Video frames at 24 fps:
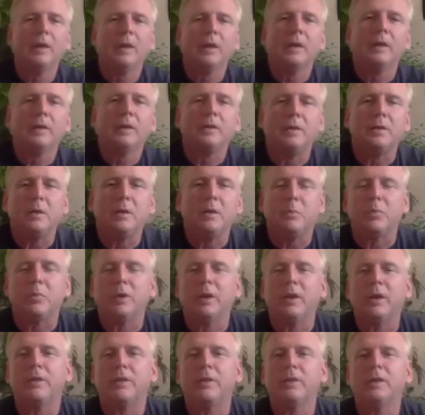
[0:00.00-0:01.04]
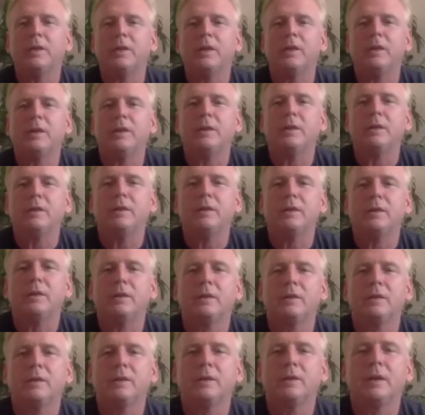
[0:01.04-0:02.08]
Deep breath in.
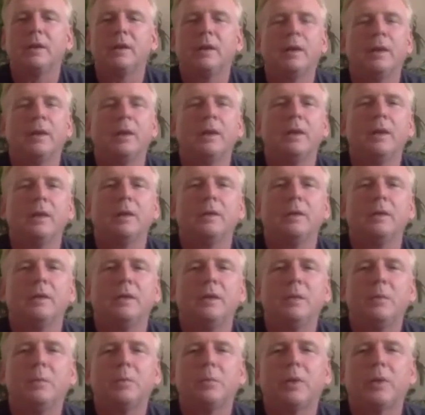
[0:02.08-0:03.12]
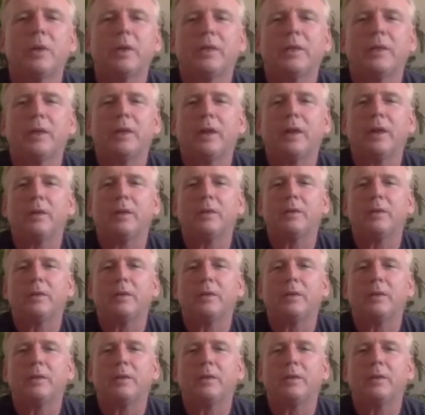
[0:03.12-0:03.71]
Deep breath out.